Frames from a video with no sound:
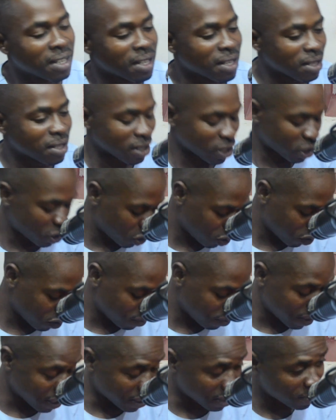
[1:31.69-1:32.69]
Thank you so
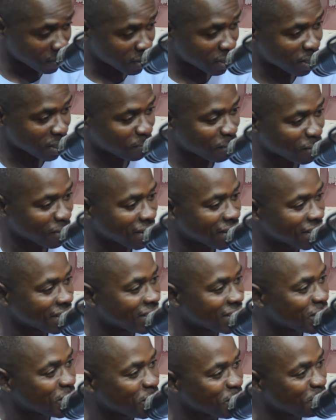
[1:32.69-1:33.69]
much, Mr. Morgan.
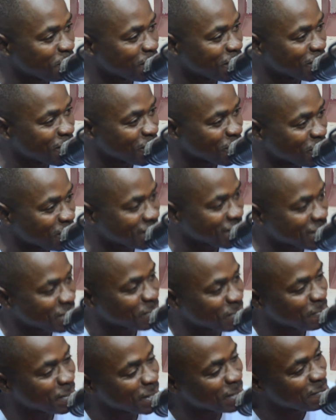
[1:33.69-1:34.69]
You've been lost and
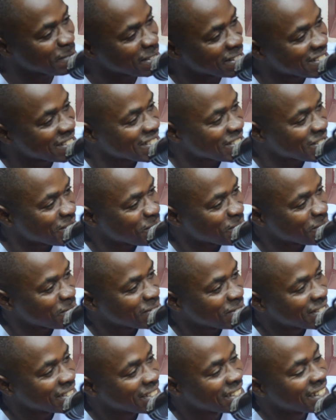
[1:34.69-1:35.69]
we've been missing you.
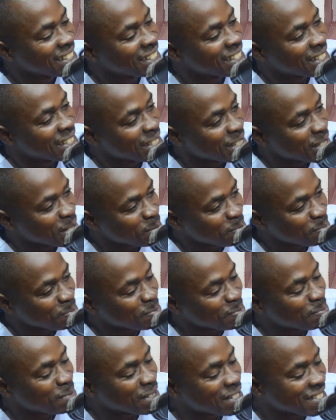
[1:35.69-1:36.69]

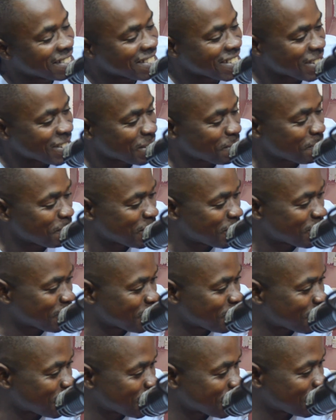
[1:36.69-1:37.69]
But thanks be to
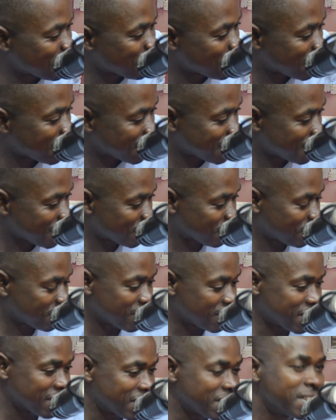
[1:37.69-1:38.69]
God, you are here
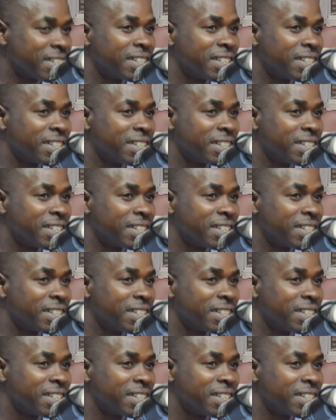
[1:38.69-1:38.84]
today.